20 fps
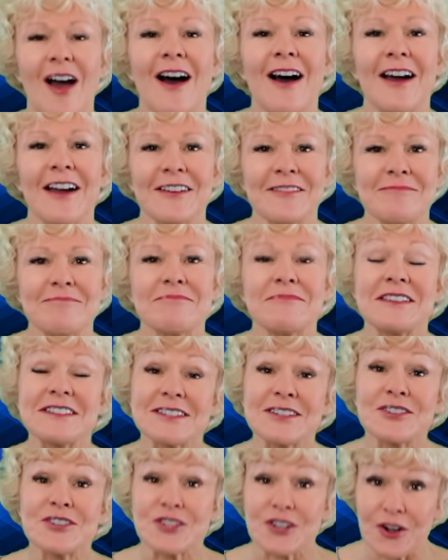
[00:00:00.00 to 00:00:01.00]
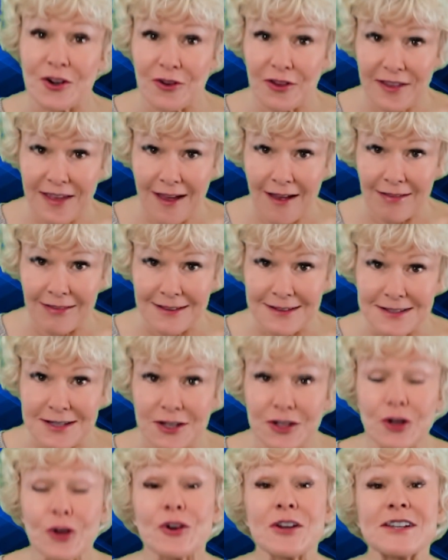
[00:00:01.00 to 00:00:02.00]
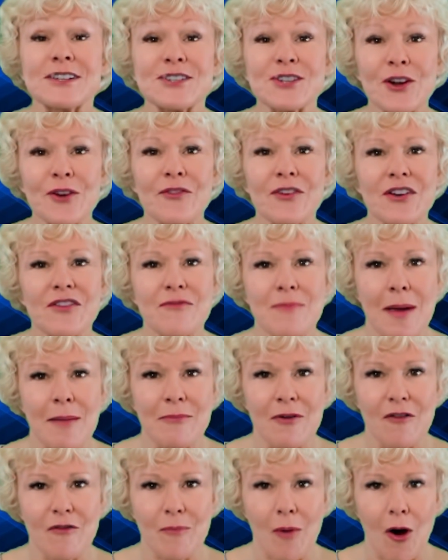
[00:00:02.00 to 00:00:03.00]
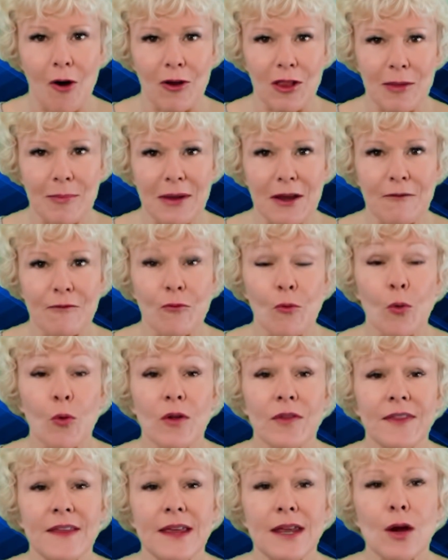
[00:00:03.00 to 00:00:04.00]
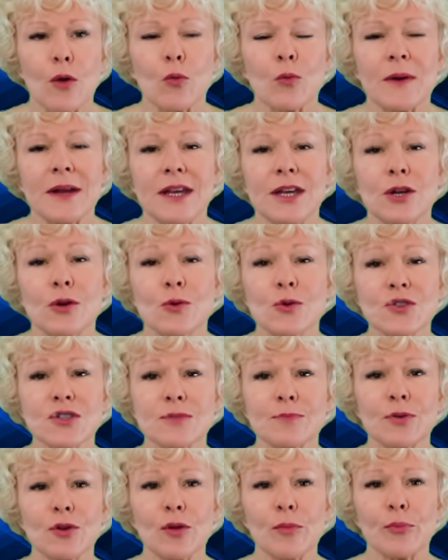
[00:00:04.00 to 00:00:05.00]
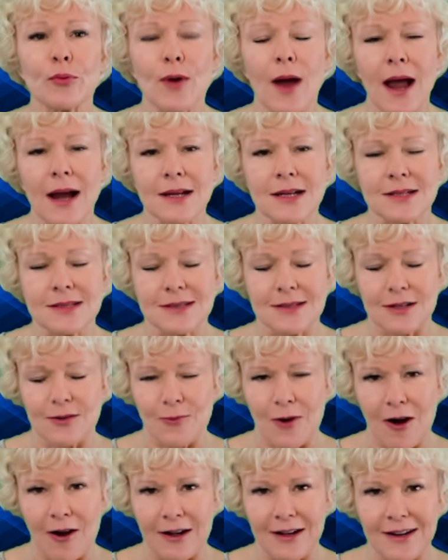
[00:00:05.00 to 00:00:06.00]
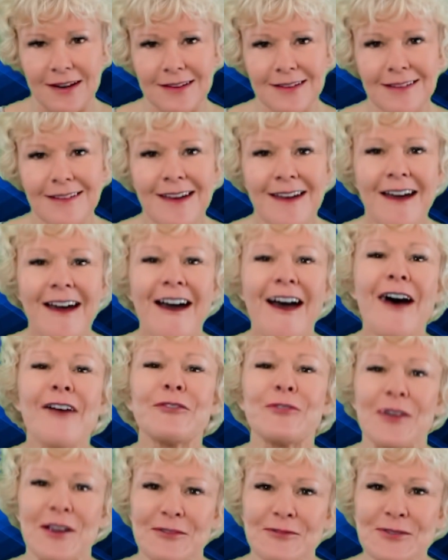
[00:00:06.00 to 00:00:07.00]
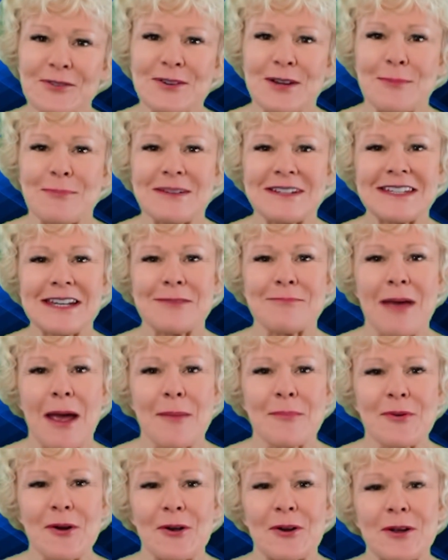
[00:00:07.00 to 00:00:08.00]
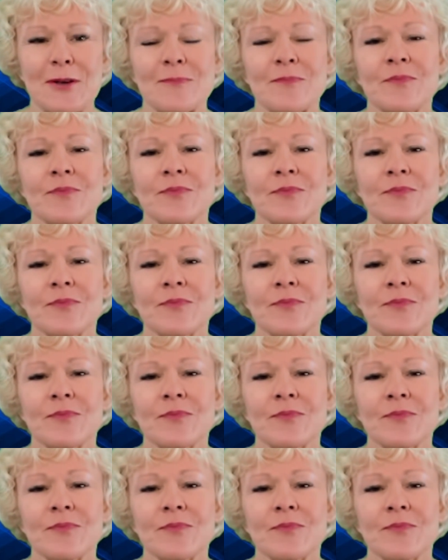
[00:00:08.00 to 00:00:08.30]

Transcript: Hi, this is Cheryl Gallant, your Conservative Member of Parliament for the reusable practicing riding of Renfrew-Nipissing-Pembroke.